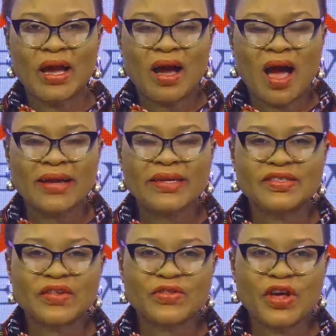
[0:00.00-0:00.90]
At
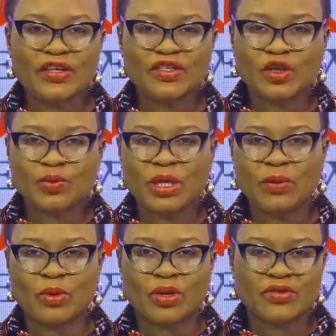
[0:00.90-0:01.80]
least 32
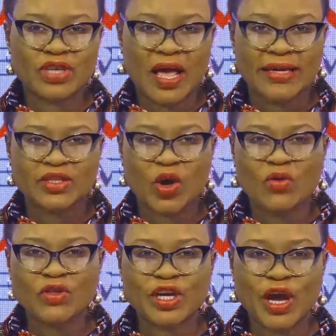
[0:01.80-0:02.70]
people have died
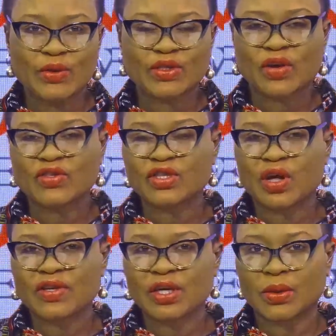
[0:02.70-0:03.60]
off the coast of
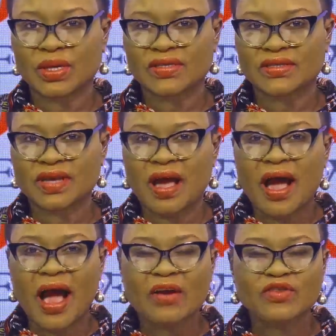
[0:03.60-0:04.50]
southern Greece
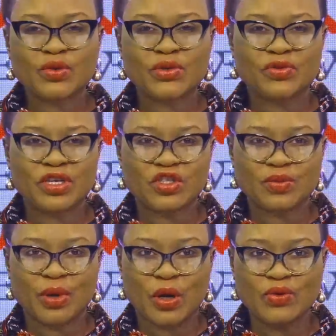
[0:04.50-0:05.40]
after a
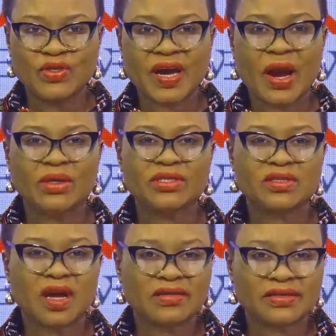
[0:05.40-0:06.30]
fishing boat carrying
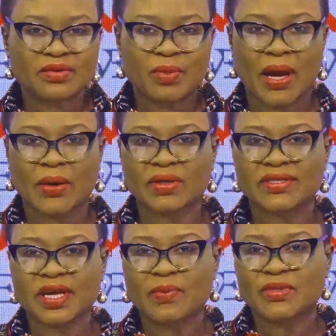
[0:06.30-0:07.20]
dozens of
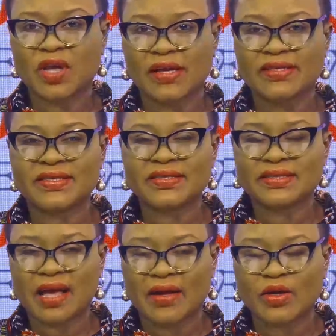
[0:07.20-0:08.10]
migrants capsized and
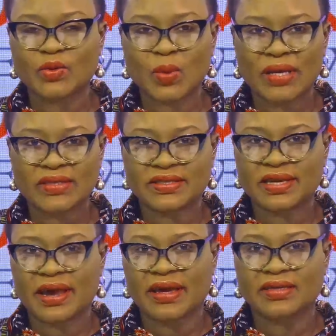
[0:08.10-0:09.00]
sank on
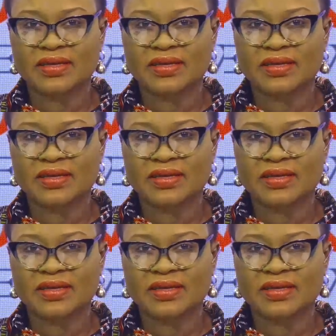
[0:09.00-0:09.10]
Wednesday.